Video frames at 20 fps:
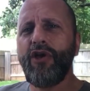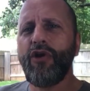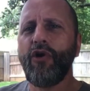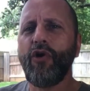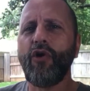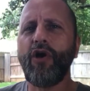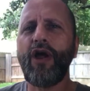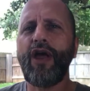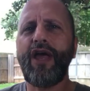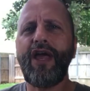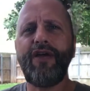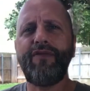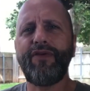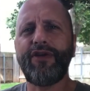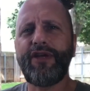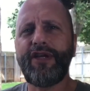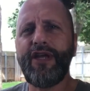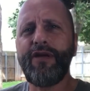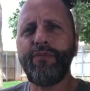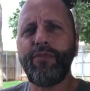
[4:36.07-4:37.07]
or I have a
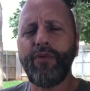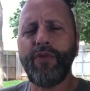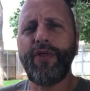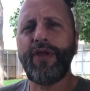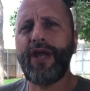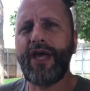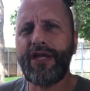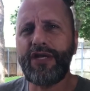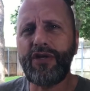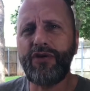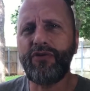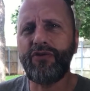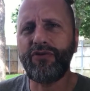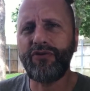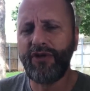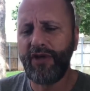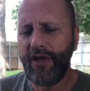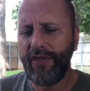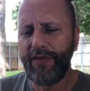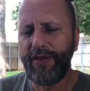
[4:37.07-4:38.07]
gimbal that I use
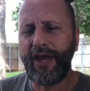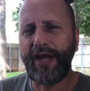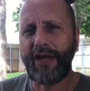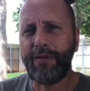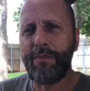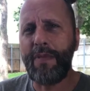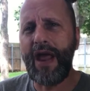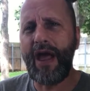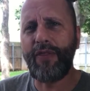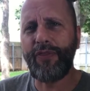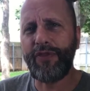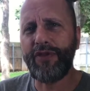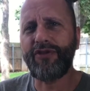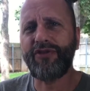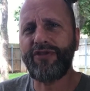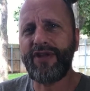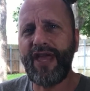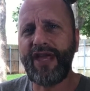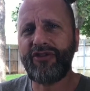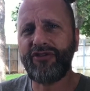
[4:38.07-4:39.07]
that I can mount
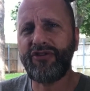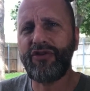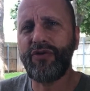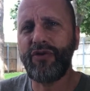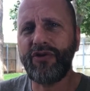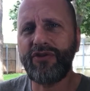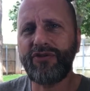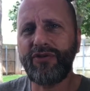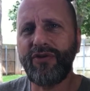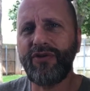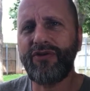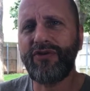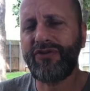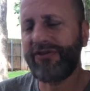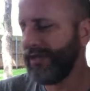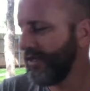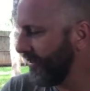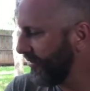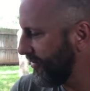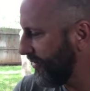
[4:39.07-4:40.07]
this next to it so it
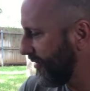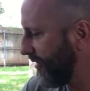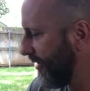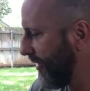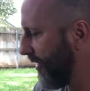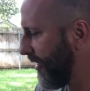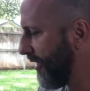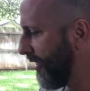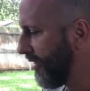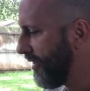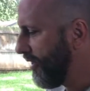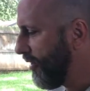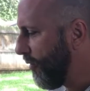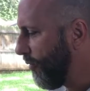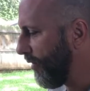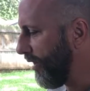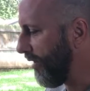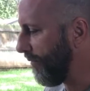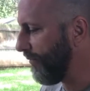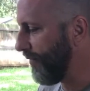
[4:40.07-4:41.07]
sits, you know,
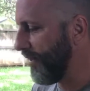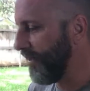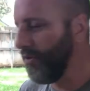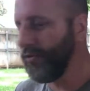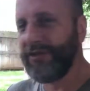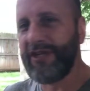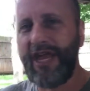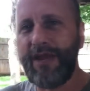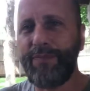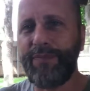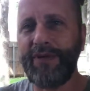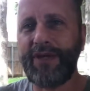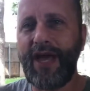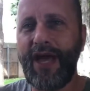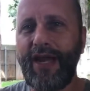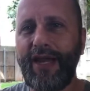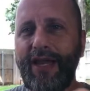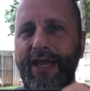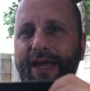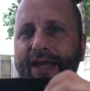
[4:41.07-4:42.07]
when I'm videotaping
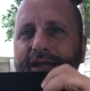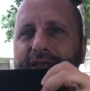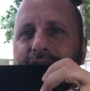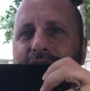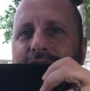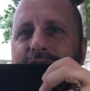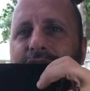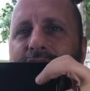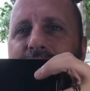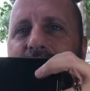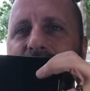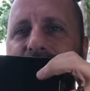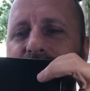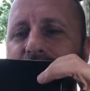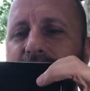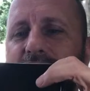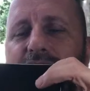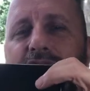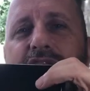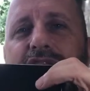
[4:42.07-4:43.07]
kind of like this
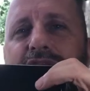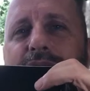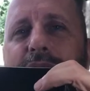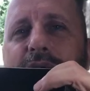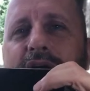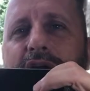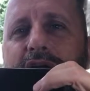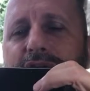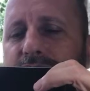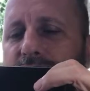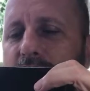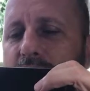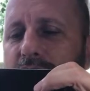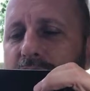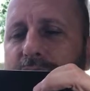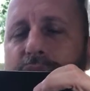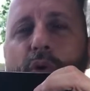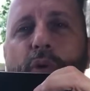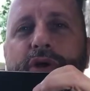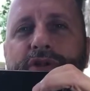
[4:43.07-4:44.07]
underneath the microphone
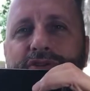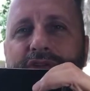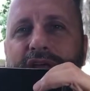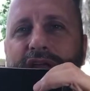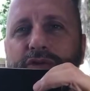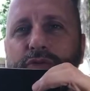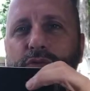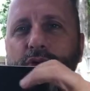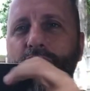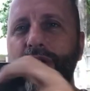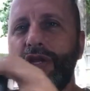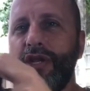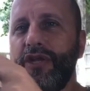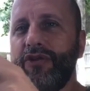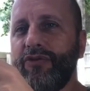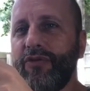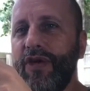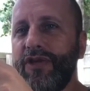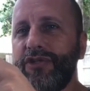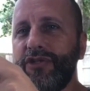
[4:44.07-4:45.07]
and points out to where I need,
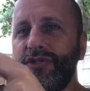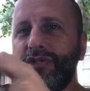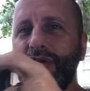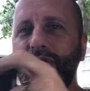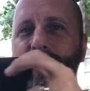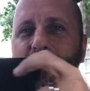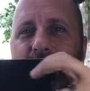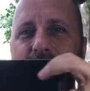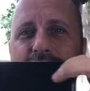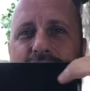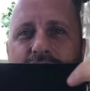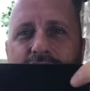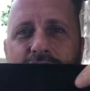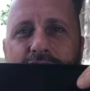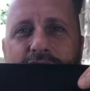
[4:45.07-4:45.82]
so as you turn